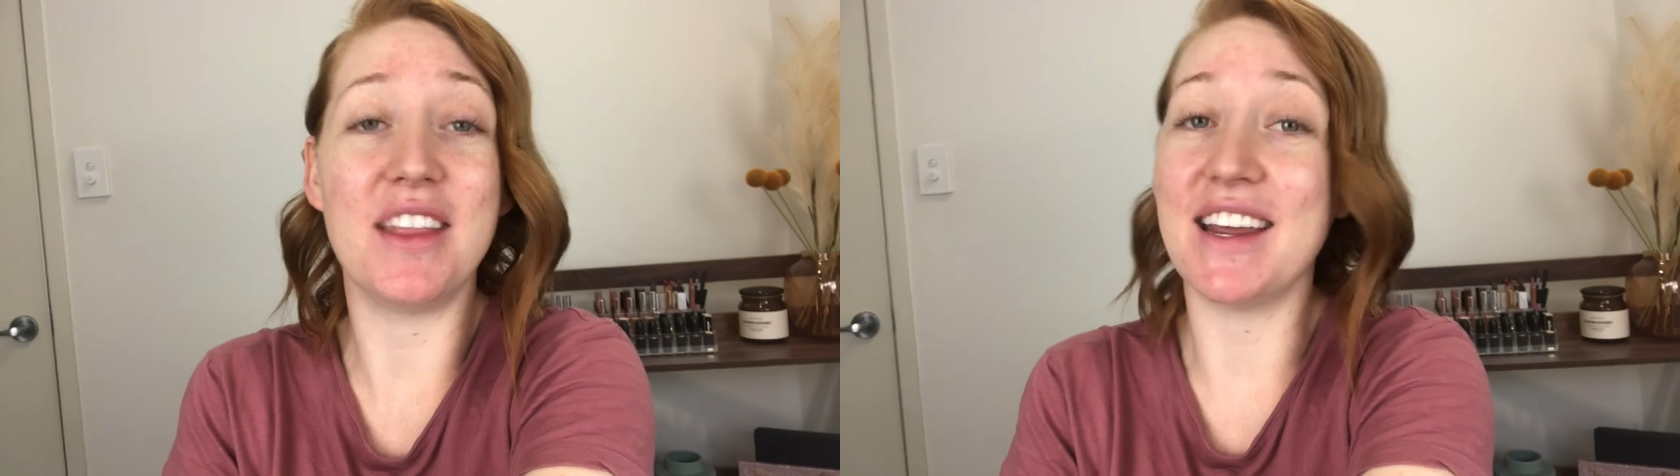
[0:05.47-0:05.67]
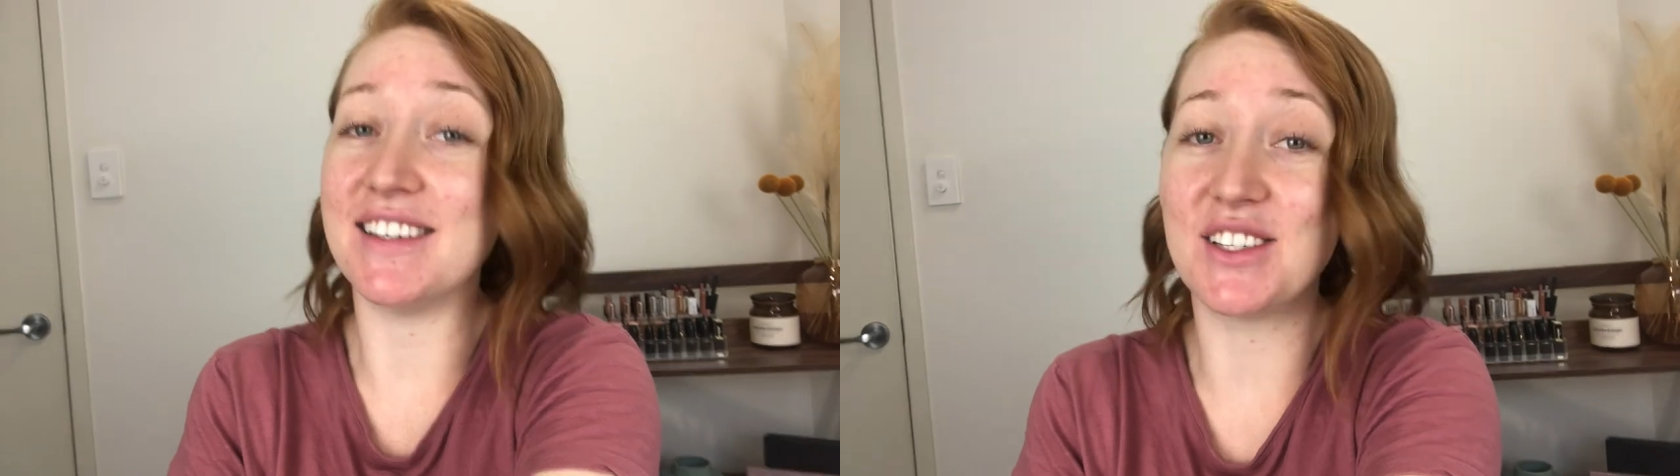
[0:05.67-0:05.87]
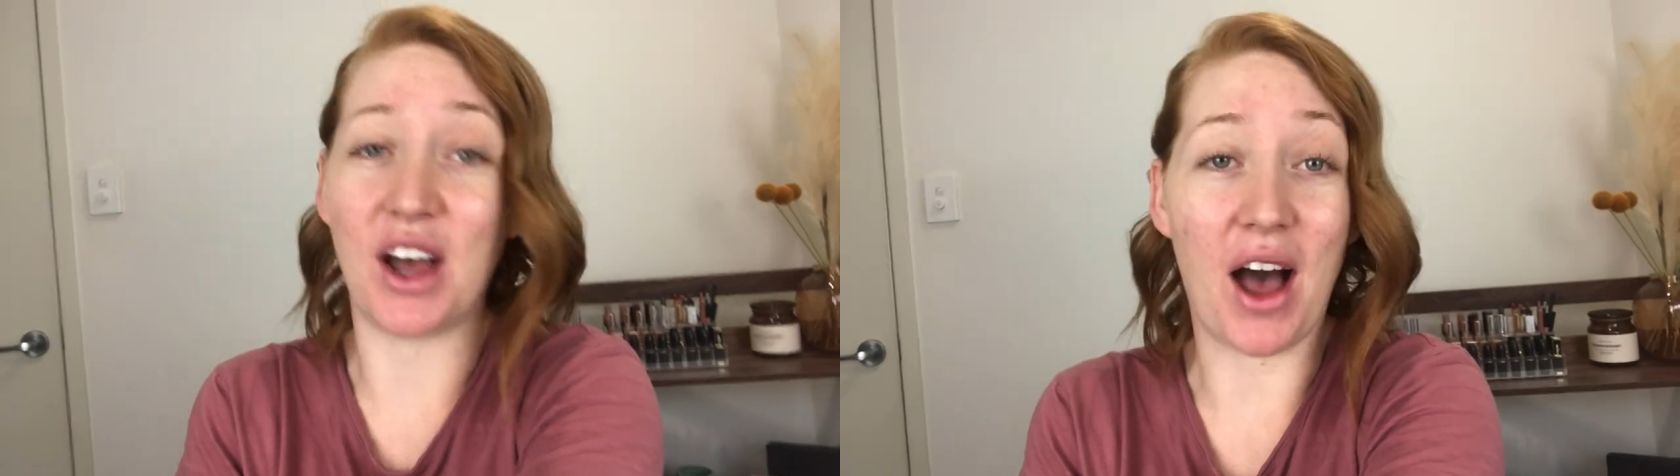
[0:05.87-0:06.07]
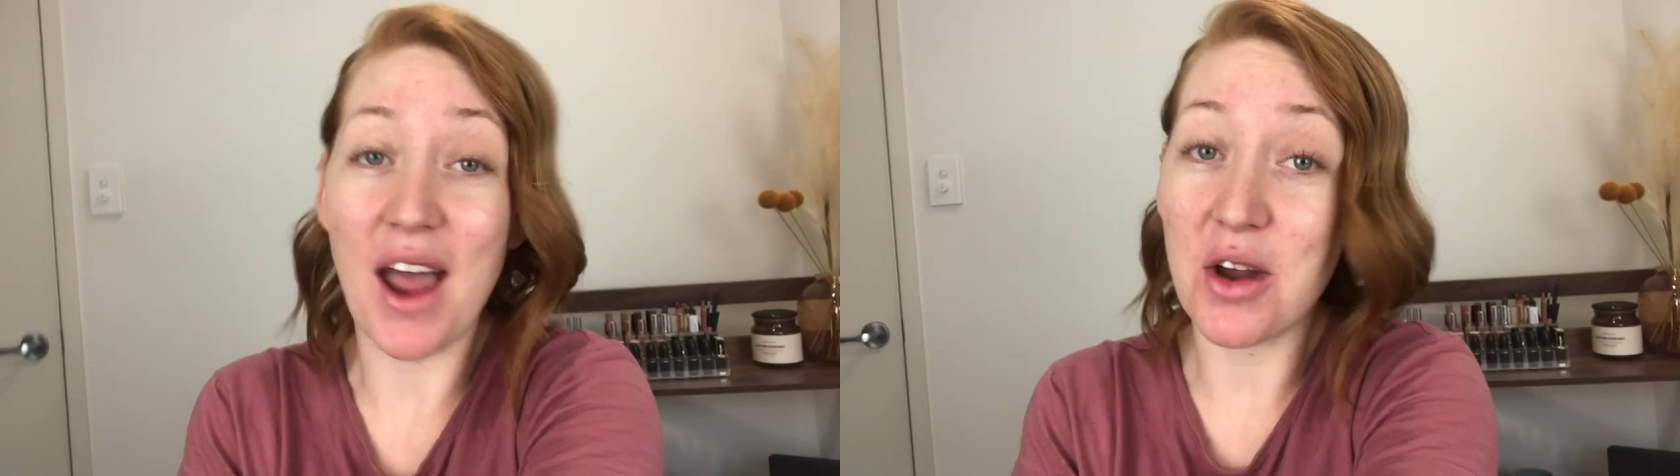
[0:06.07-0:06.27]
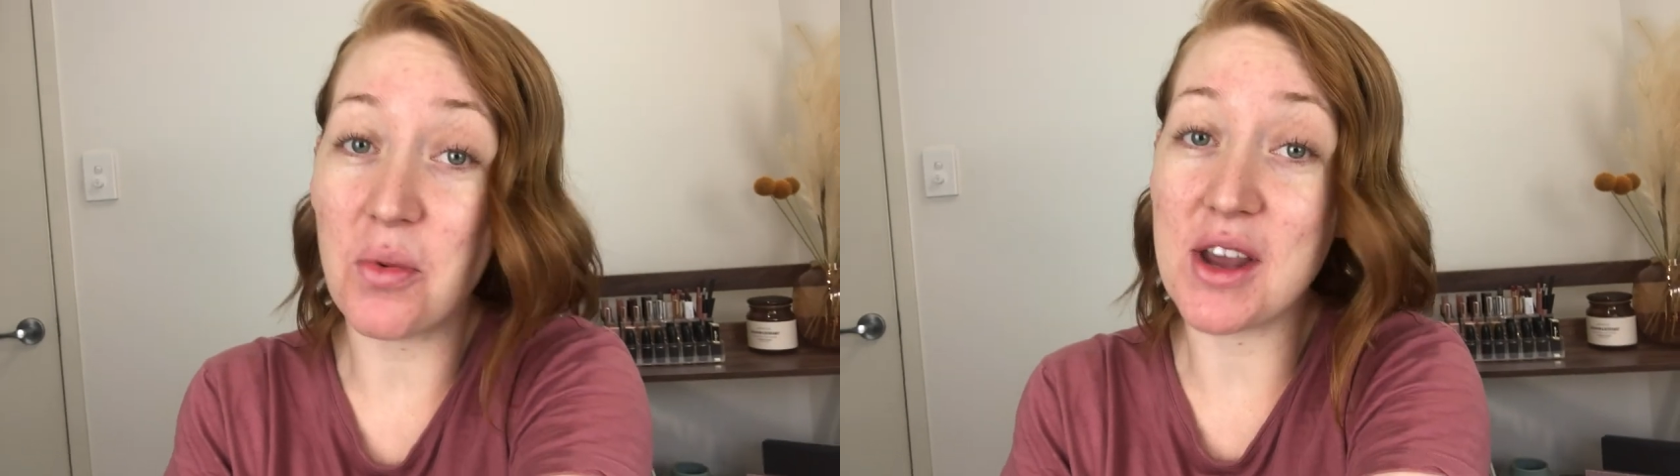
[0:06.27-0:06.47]
the
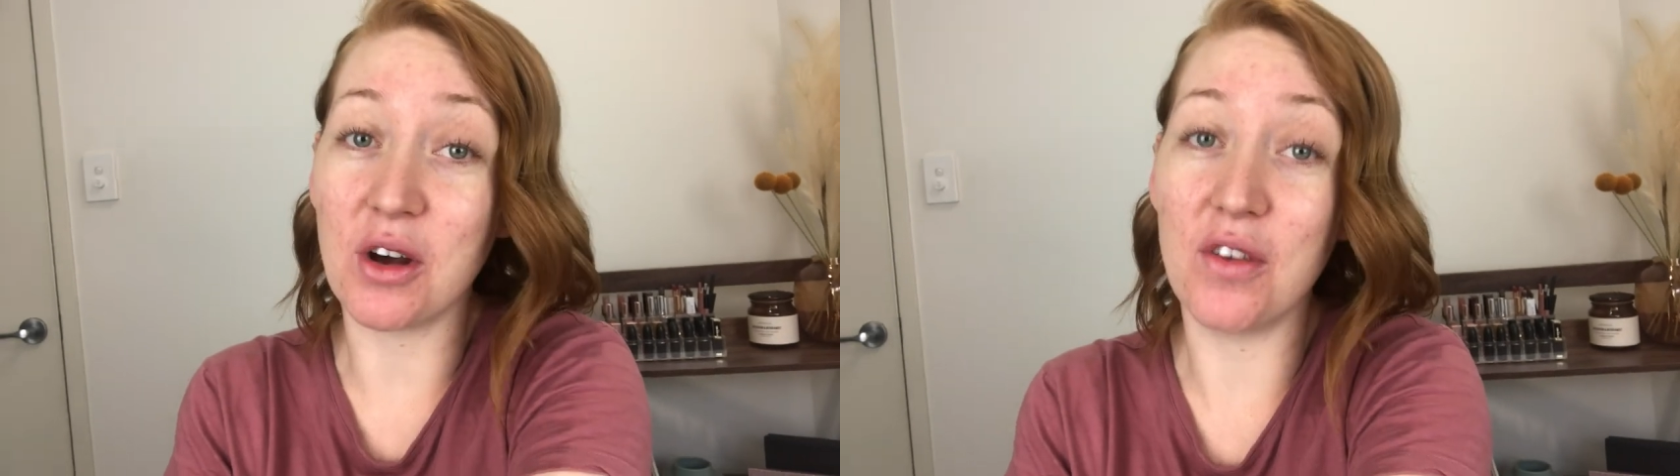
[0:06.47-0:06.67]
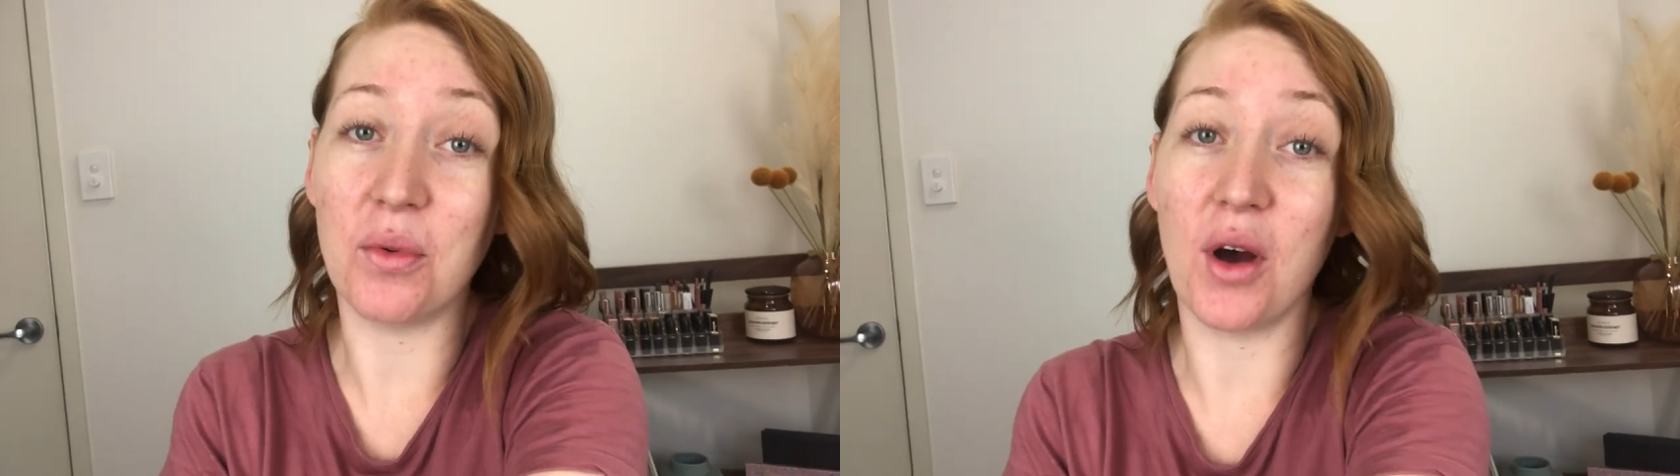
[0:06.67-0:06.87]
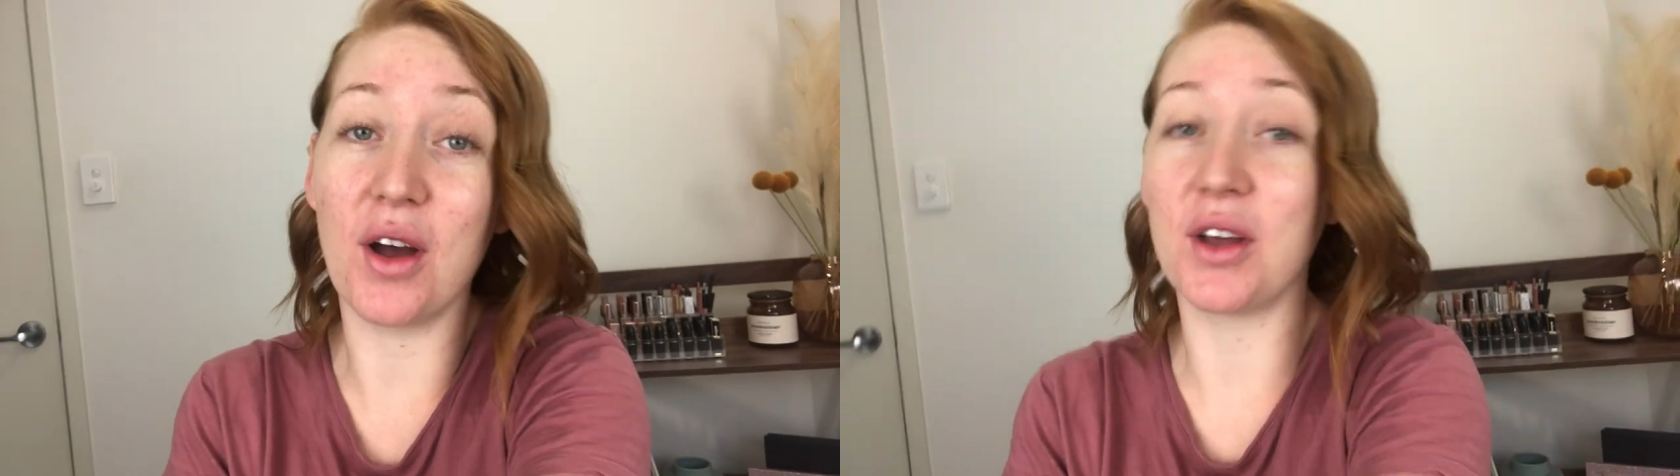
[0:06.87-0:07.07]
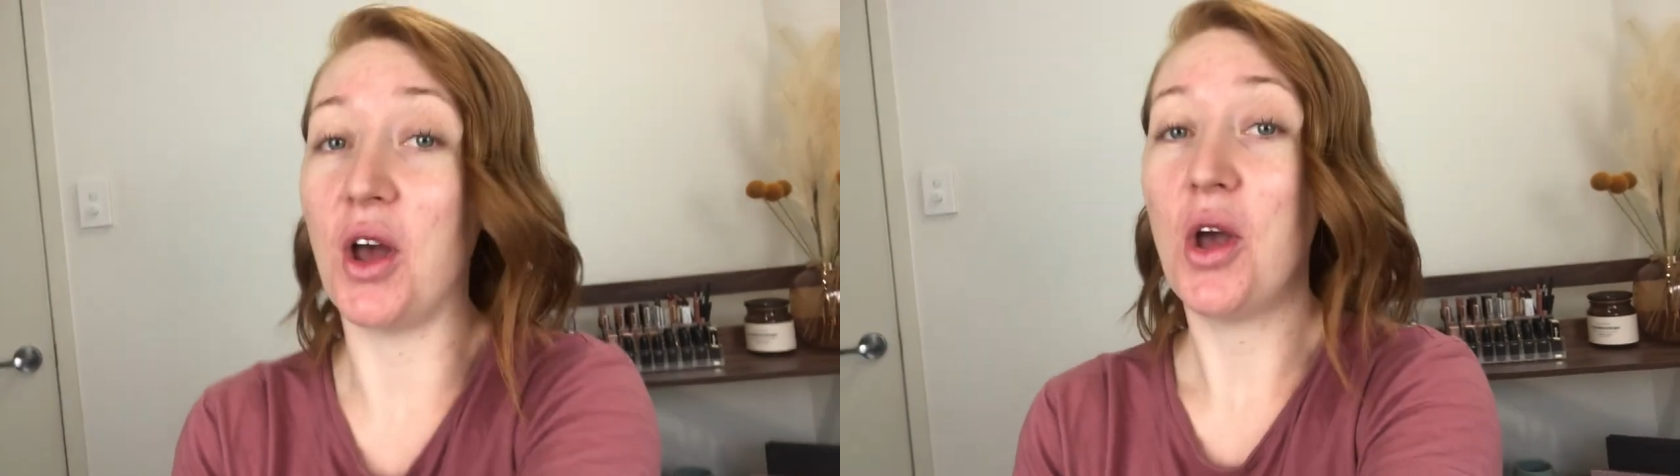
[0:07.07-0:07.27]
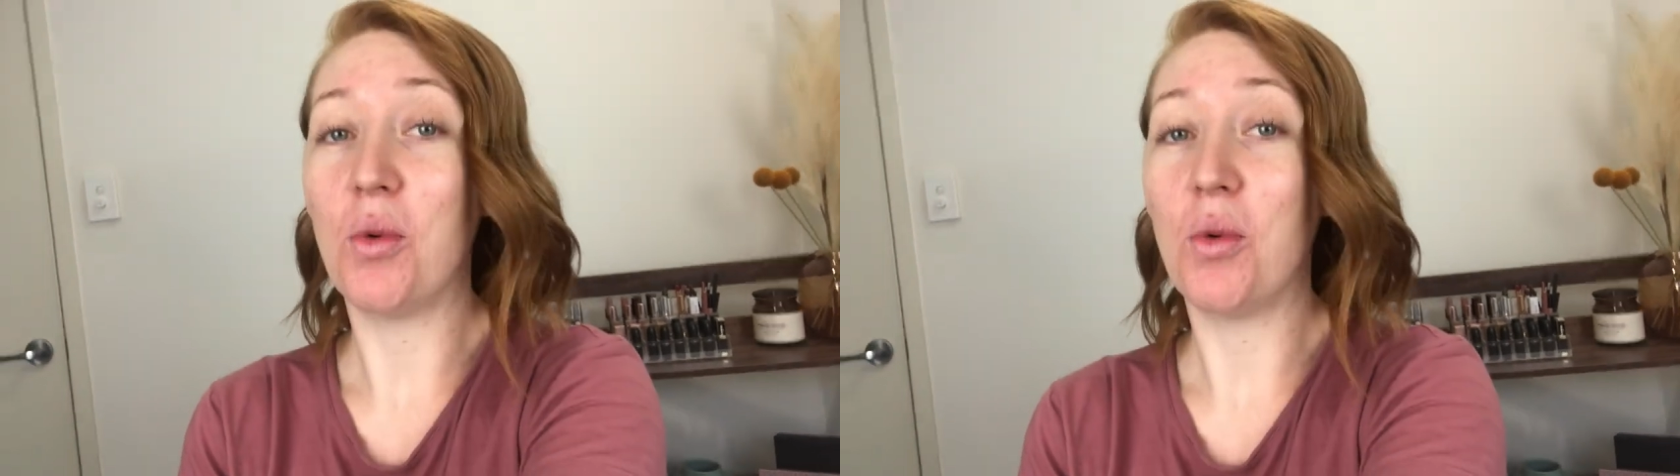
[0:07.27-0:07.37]
entire week off work,